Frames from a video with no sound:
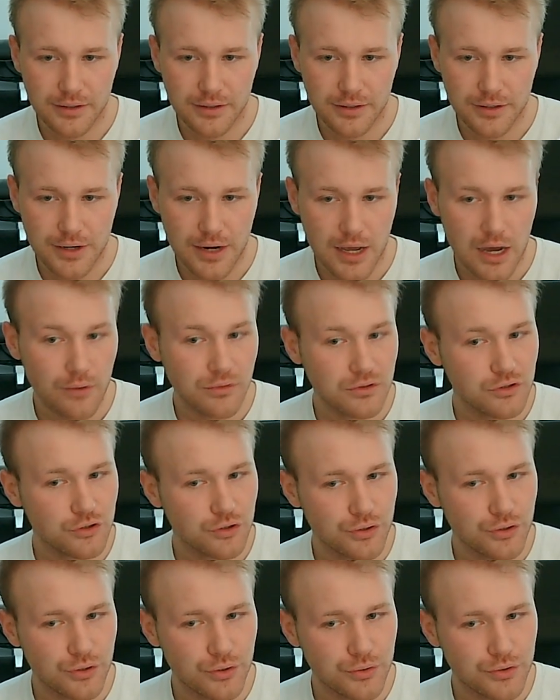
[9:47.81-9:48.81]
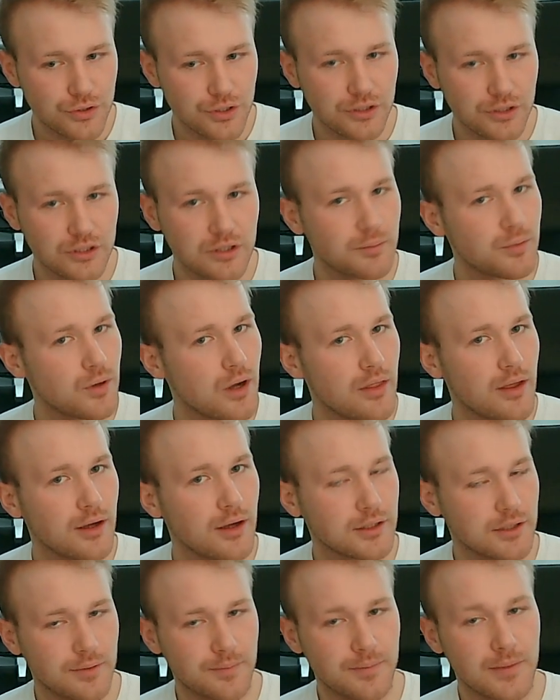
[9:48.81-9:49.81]
now introducing the
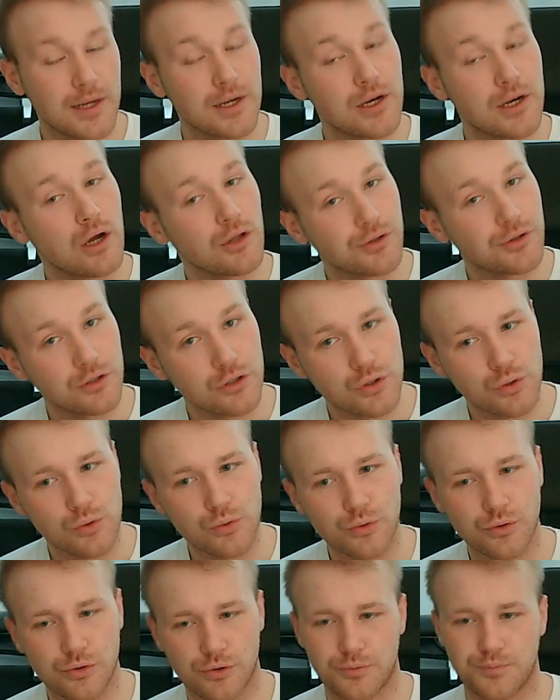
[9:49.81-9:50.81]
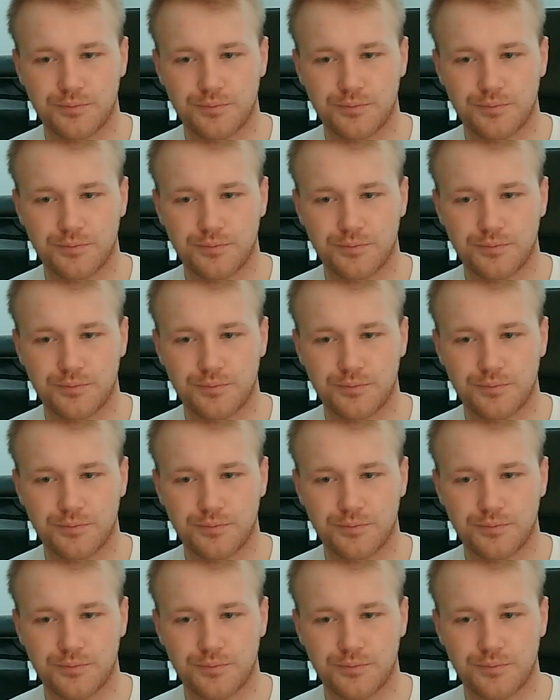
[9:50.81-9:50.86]
product, and not sooner.